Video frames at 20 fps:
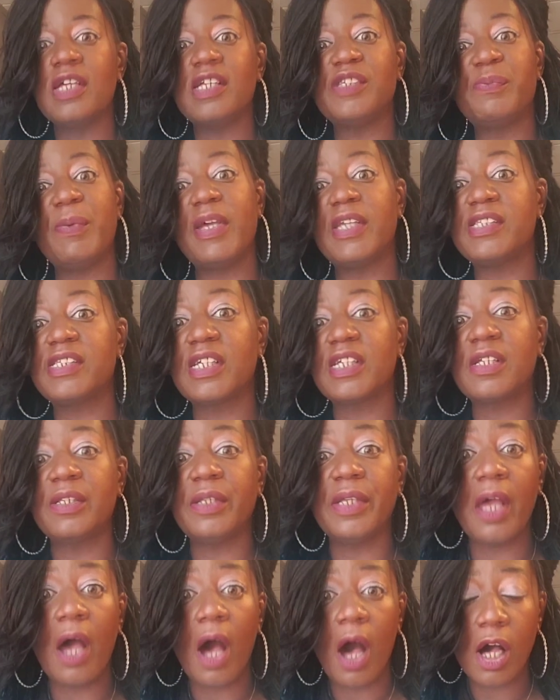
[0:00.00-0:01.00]
is
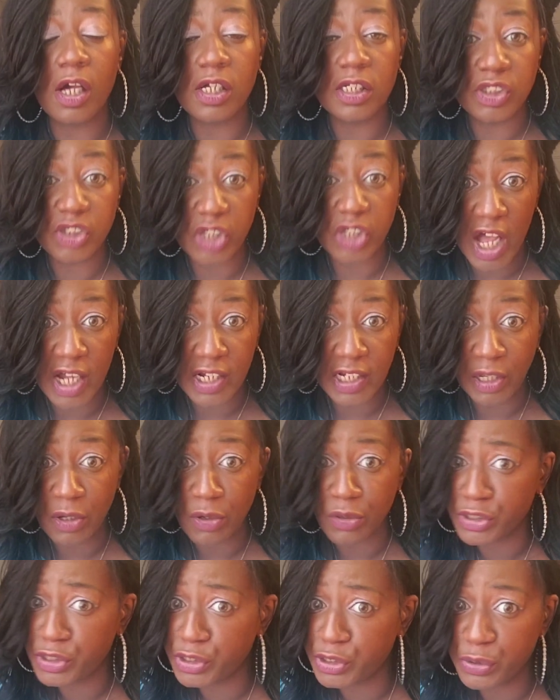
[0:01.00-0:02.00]
basically hug
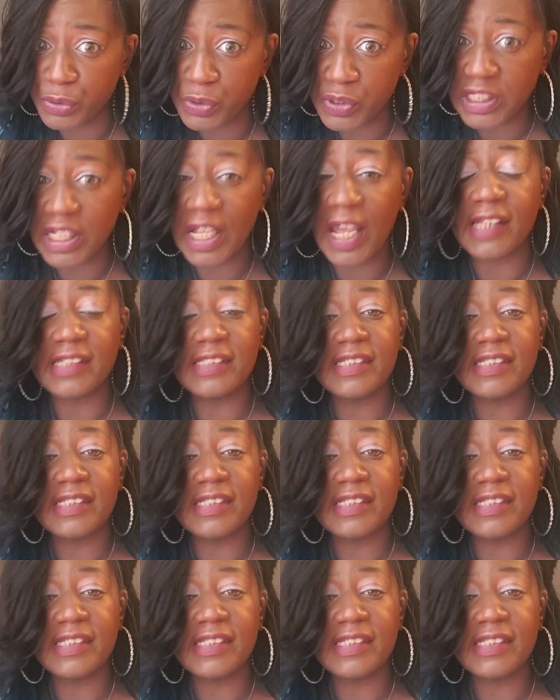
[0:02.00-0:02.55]
Johnny or Susie